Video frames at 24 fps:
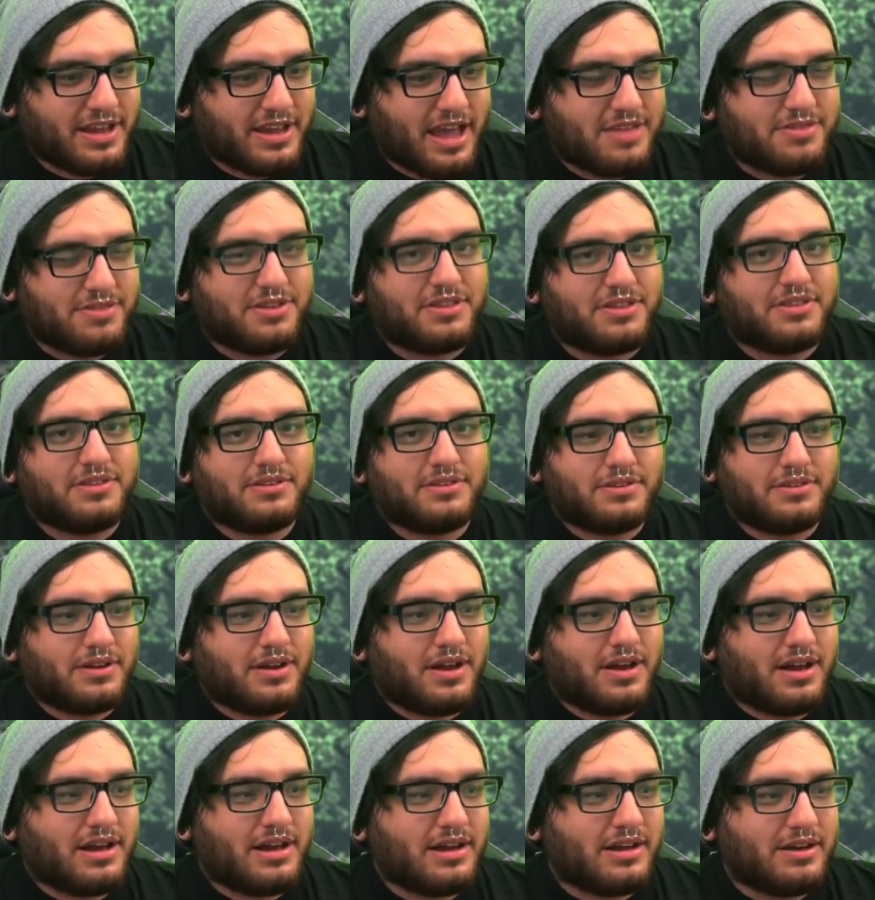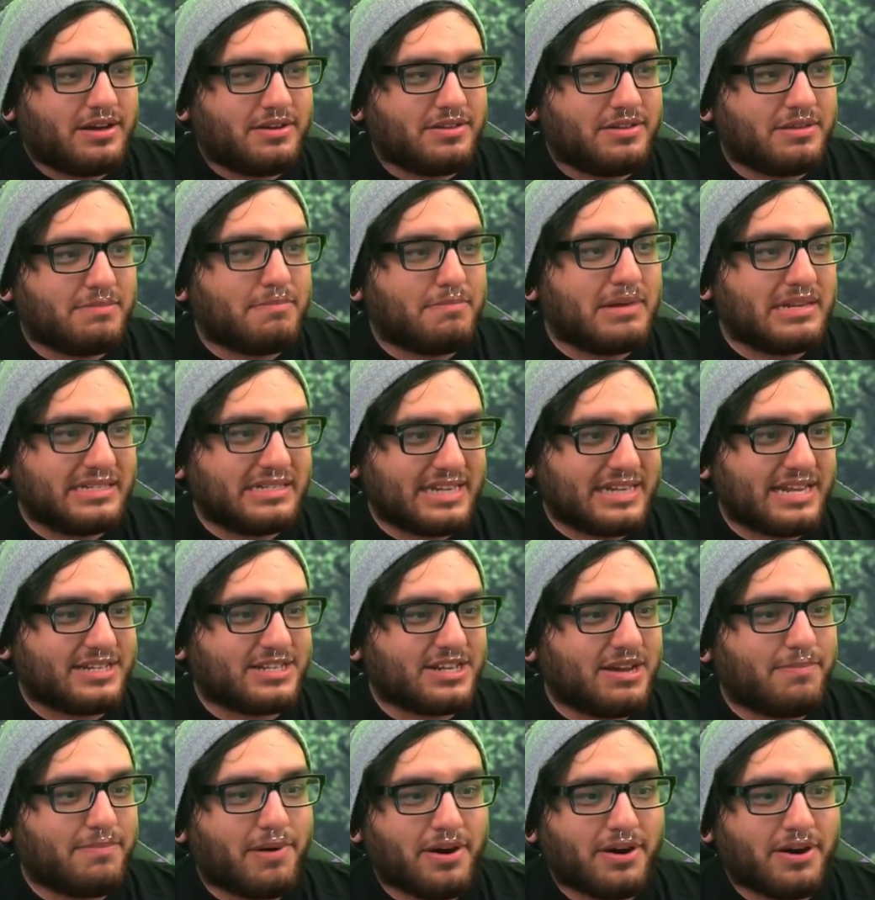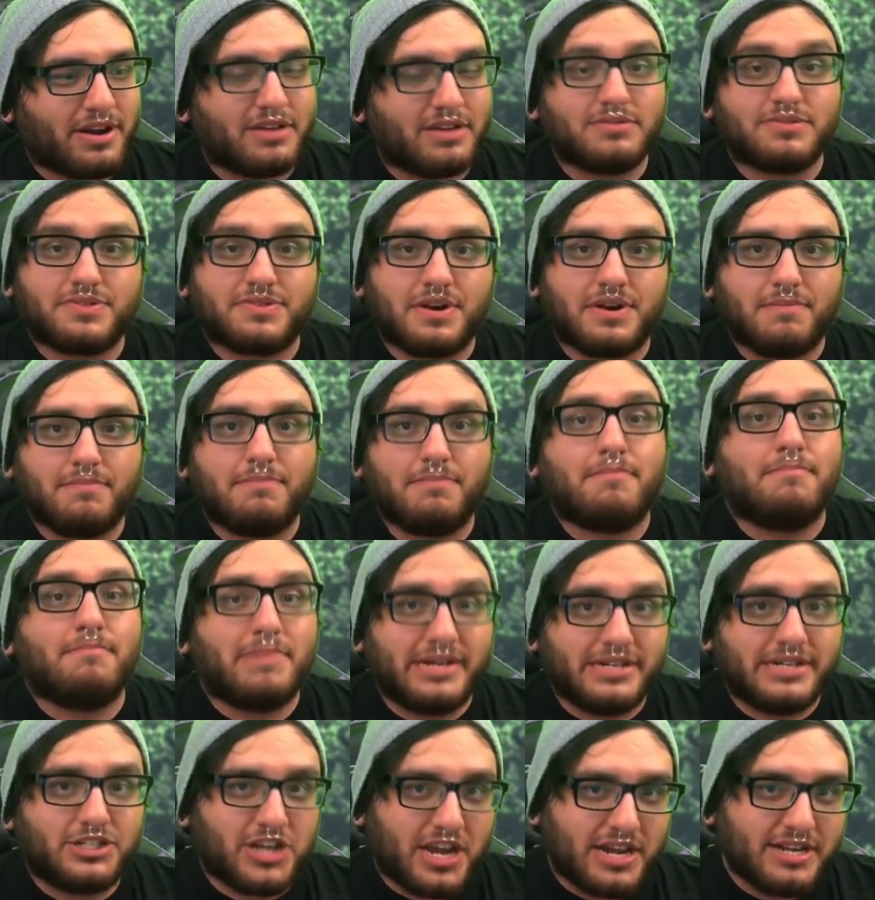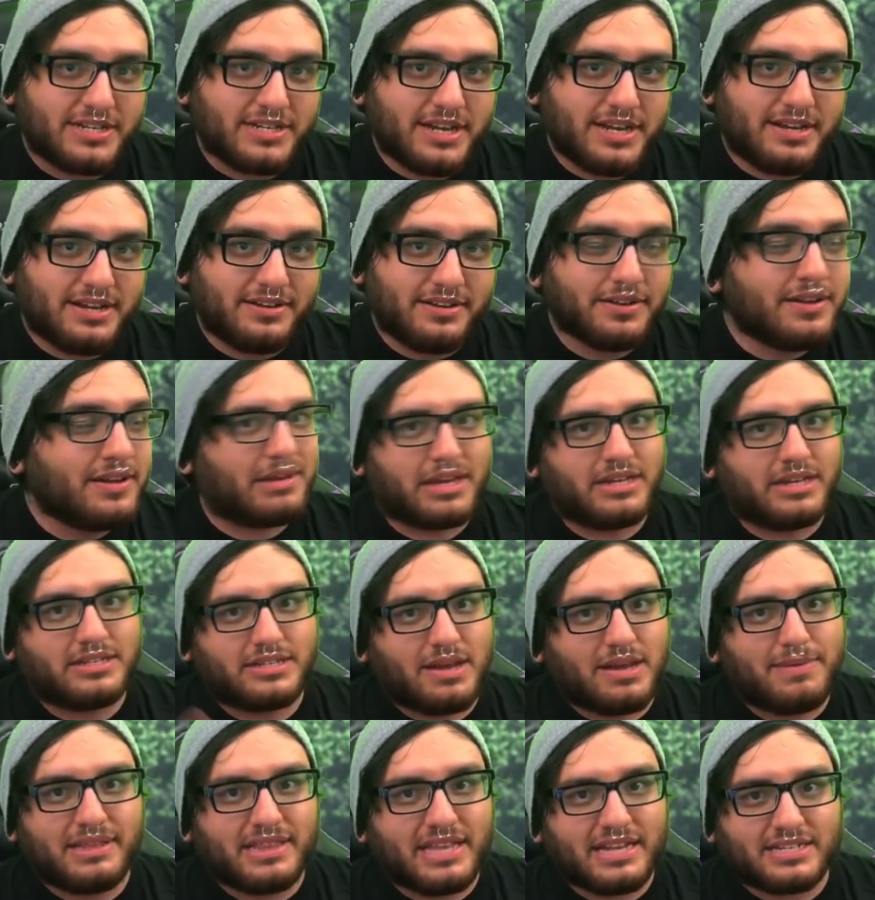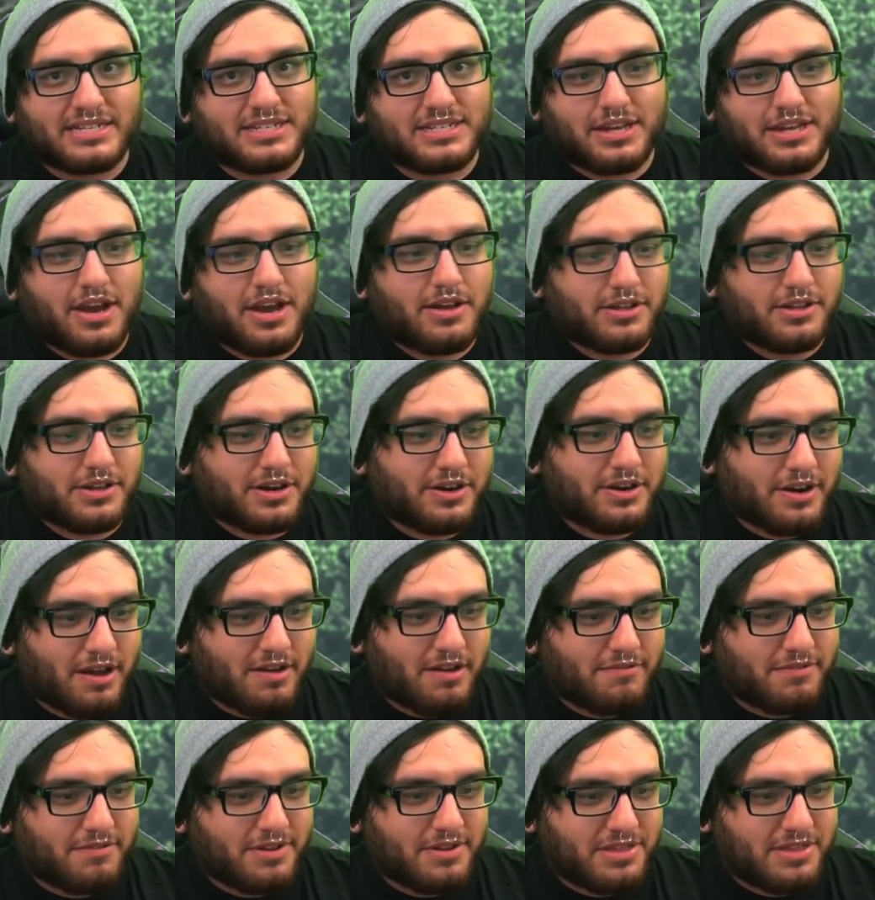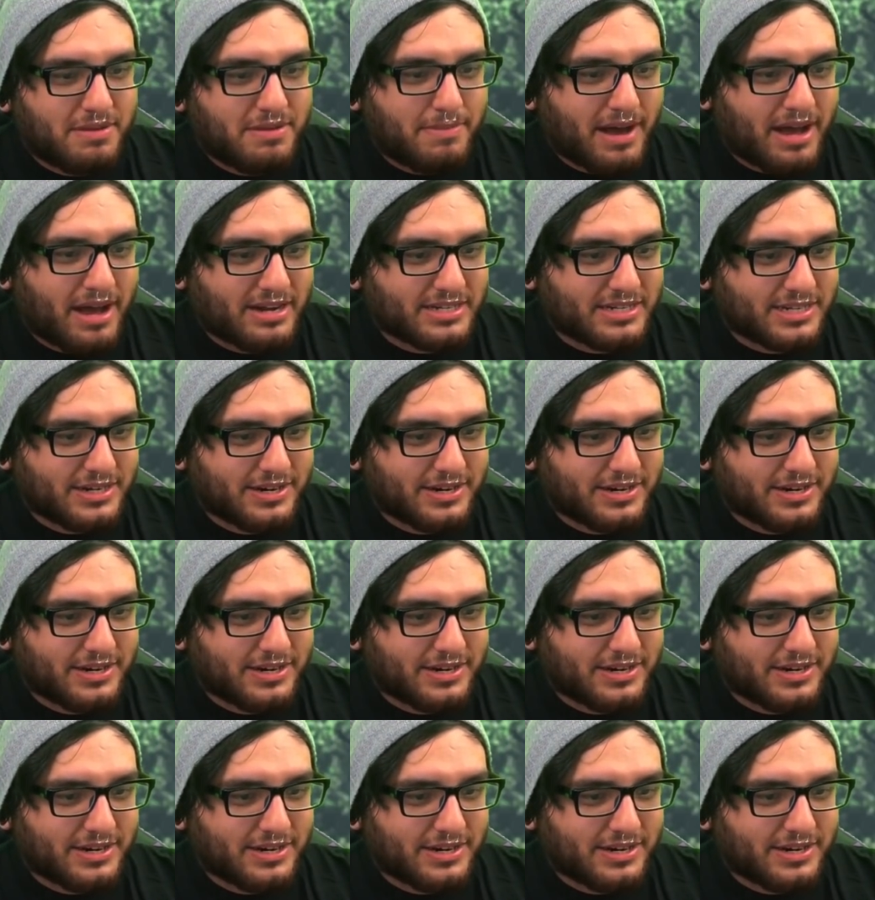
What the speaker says: And then the magenta part comes from magenta, because I mean that's the color of the box